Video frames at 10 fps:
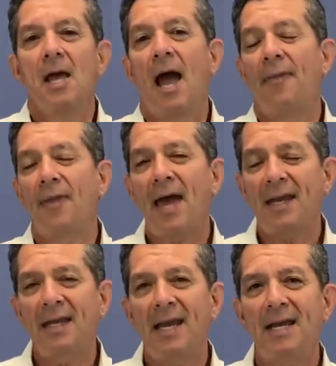And
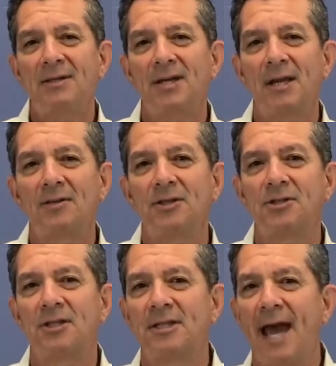that innate intelligence
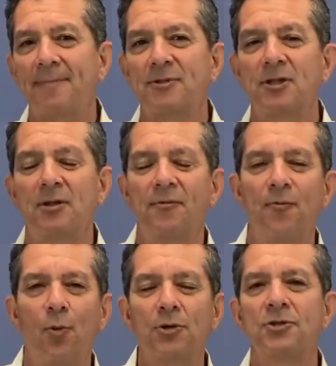adapts to the
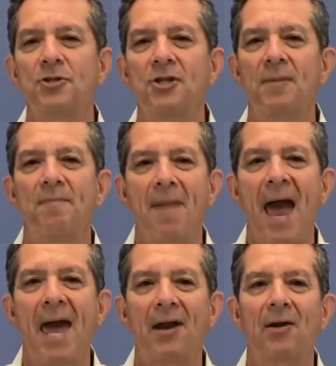forces in
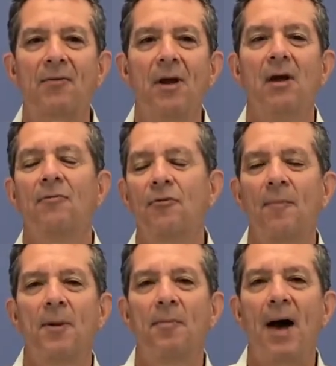matter
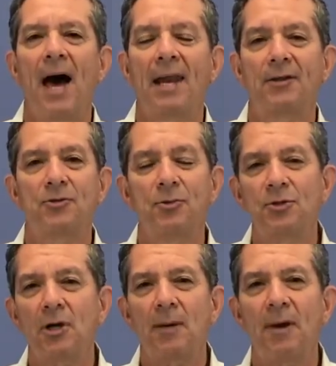from the body. So when we
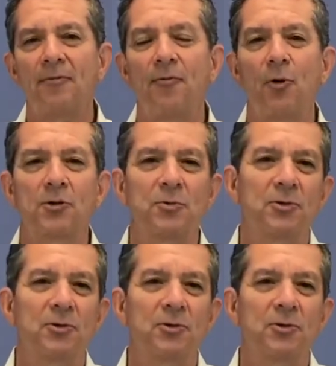talk about force, we're